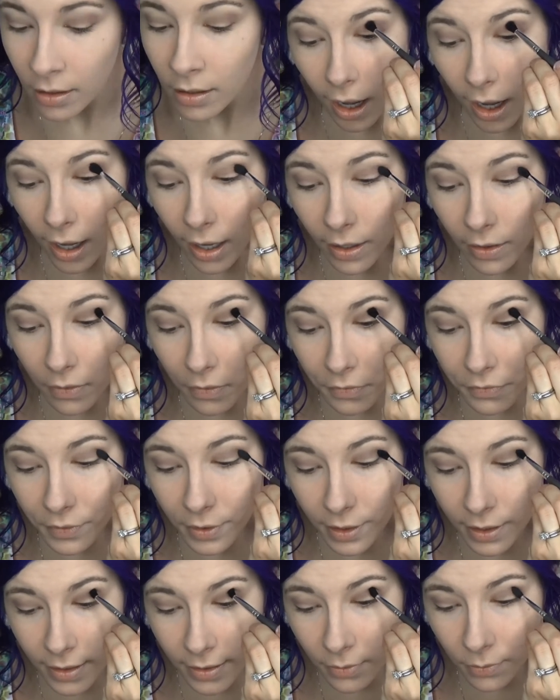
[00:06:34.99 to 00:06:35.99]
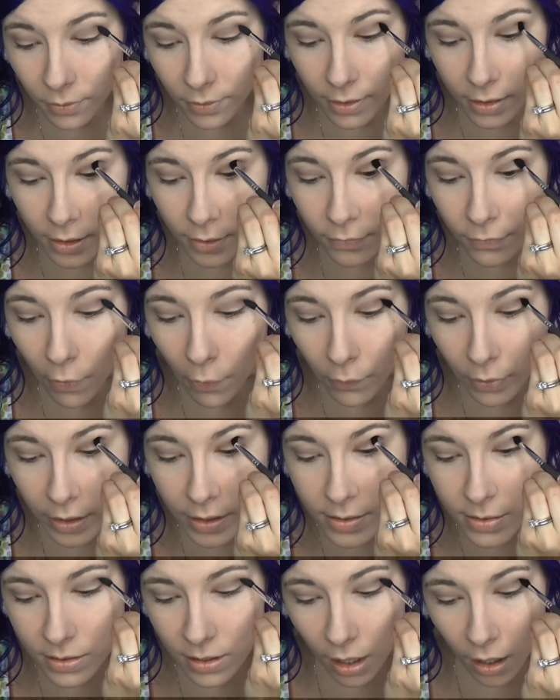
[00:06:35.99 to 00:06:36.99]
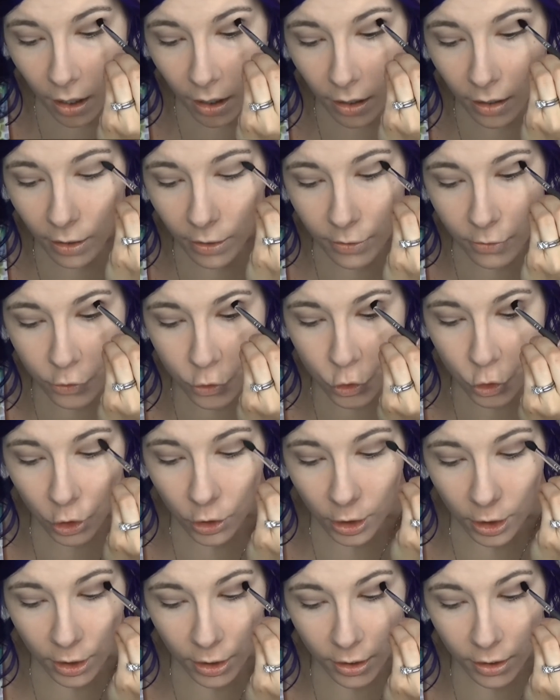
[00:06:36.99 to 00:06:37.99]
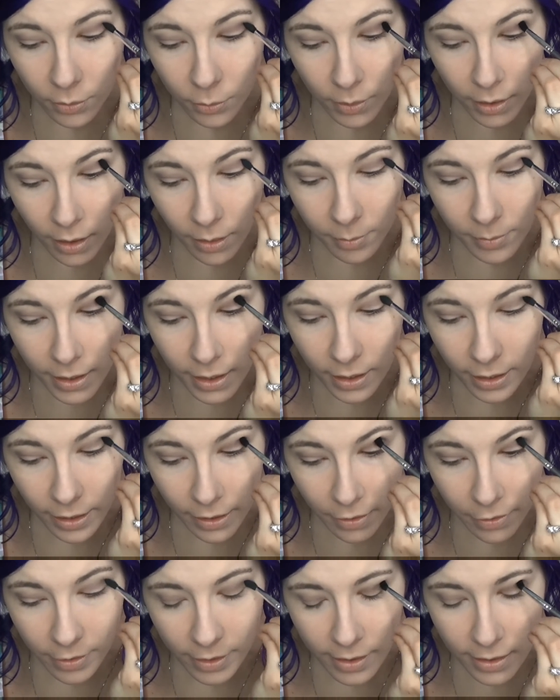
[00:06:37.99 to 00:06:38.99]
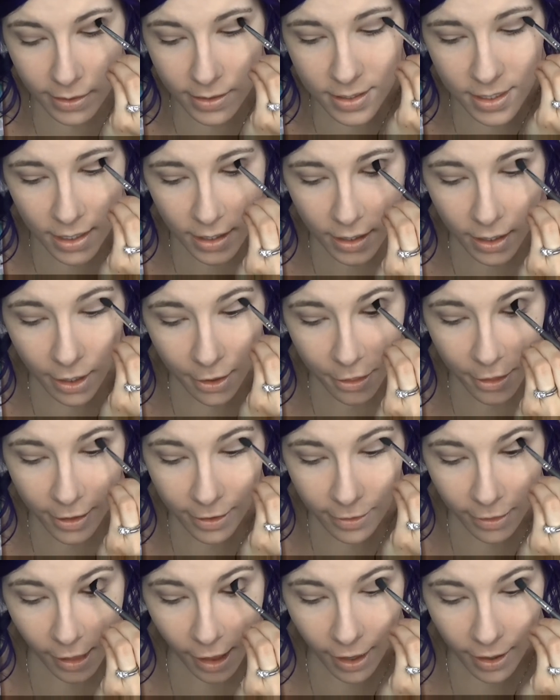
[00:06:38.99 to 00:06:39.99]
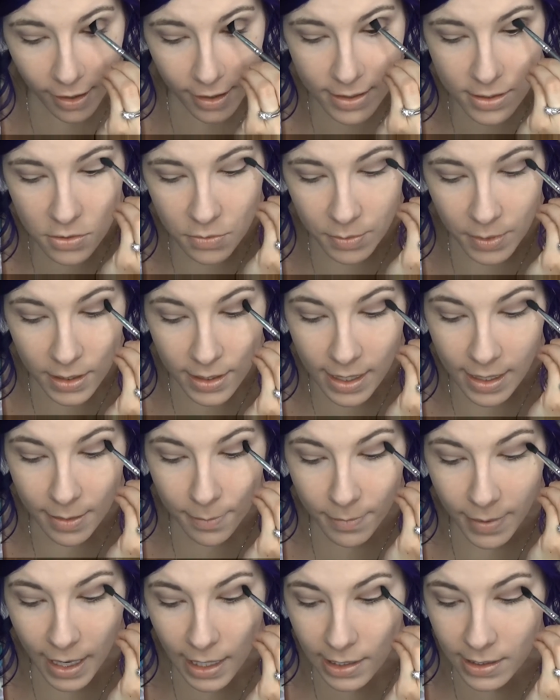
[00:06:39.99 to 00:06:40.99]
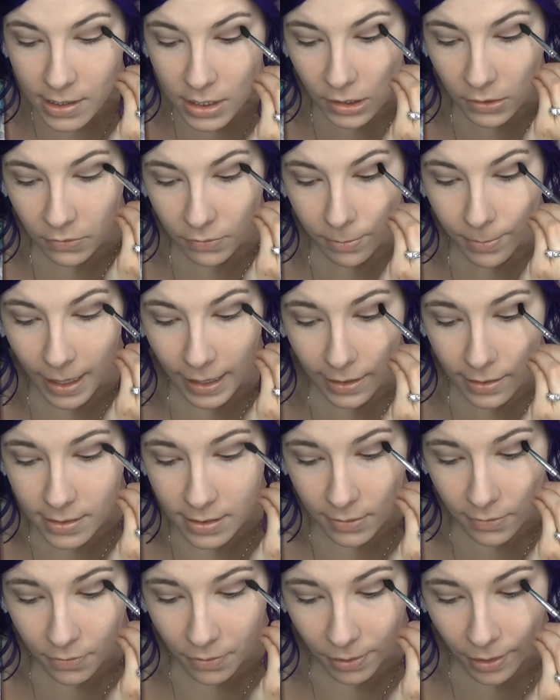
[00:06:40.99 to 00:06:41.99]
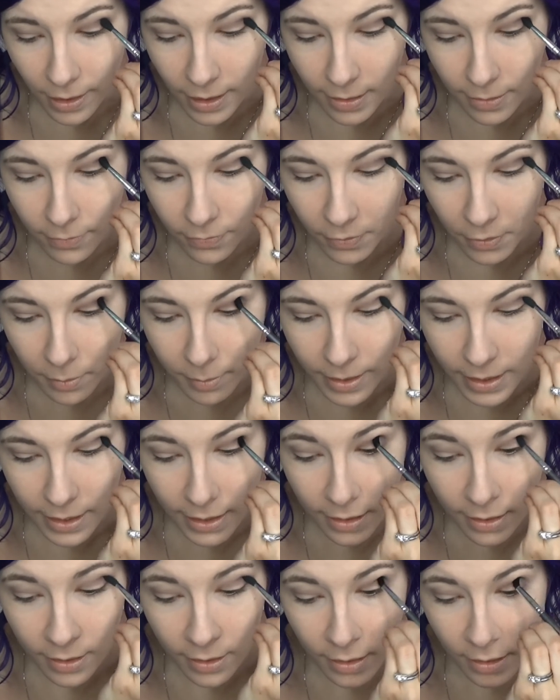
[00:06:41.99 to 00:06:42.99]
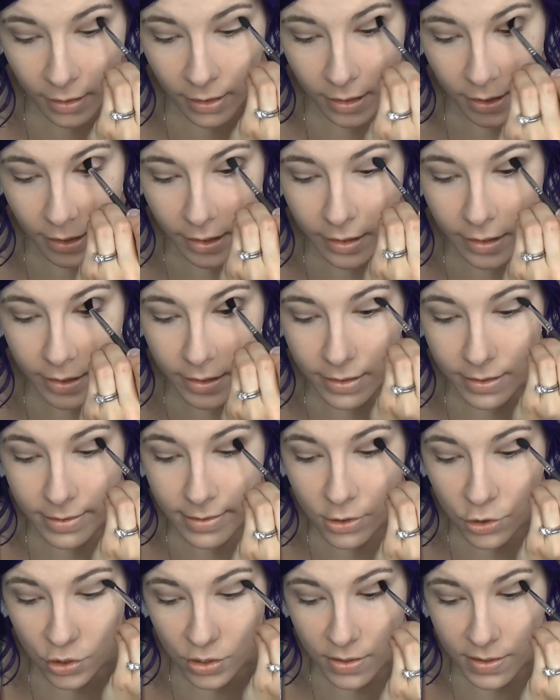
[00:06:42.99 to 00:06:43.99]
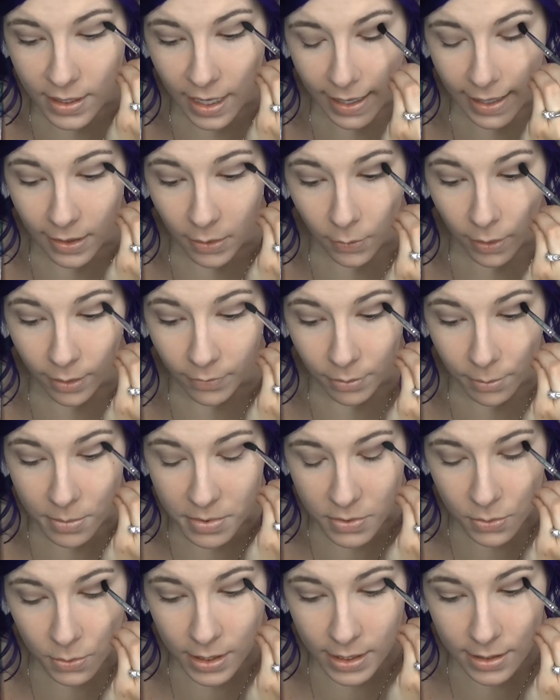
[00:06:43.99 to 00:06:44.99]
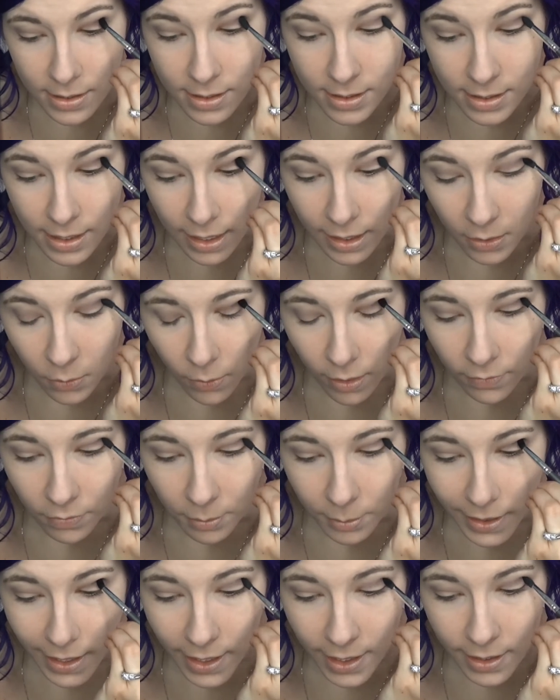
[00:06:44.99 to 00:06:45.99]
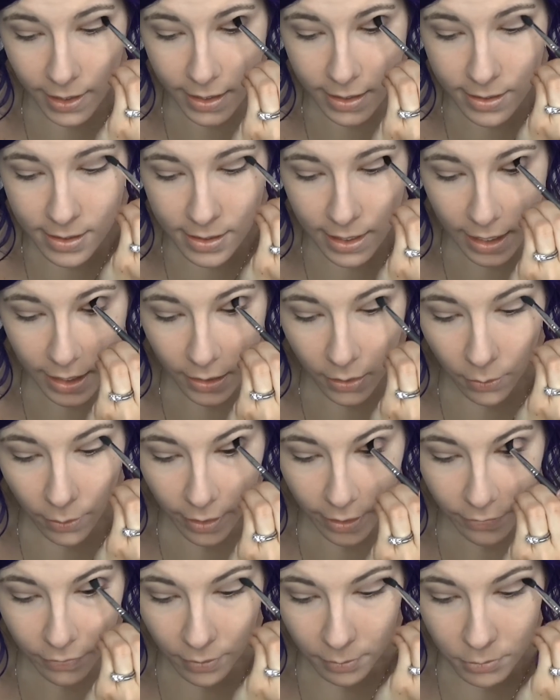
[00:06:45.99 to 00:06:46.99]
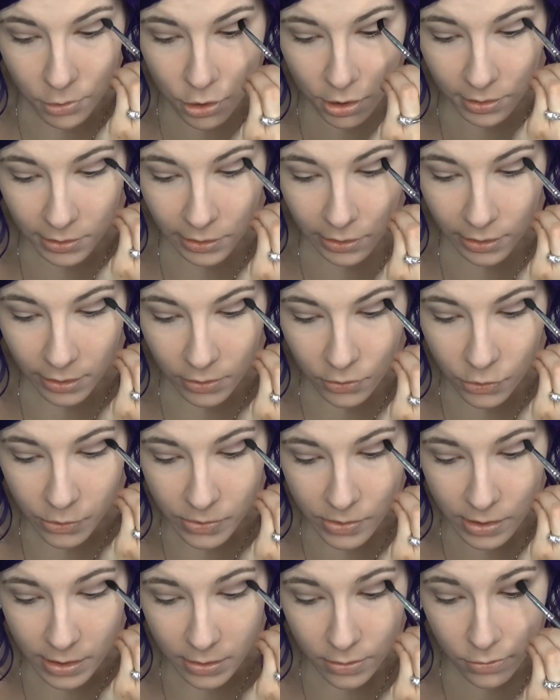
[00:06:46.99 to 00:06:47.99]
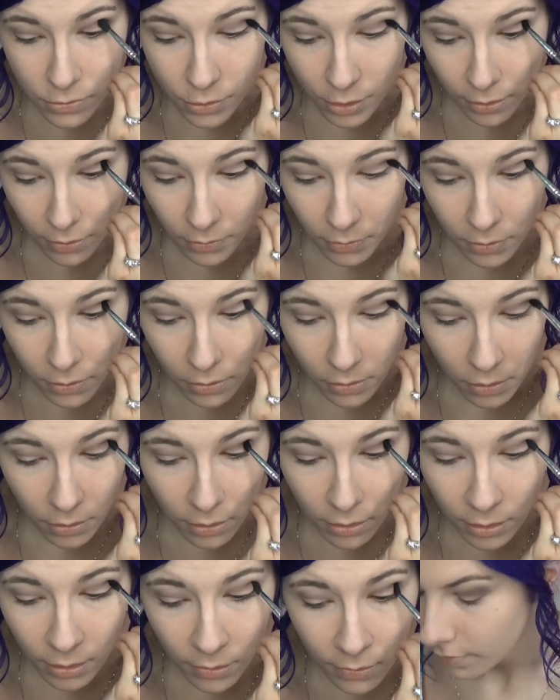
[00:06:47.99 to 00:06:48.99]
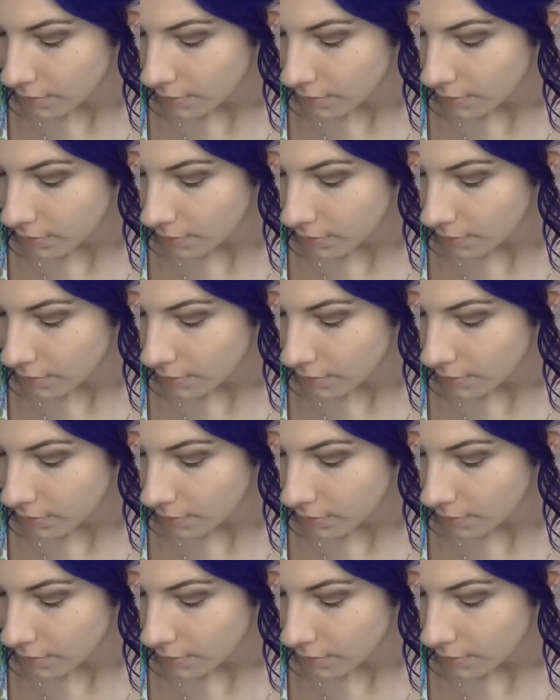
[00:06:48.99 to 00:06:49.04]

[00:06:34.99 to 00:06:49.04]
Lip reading: I only really focus on sugar when I'm eating things, and I think that has been a massive thing for me, is just staying away from sweets, staying away from candy, staying away from sugar just in general.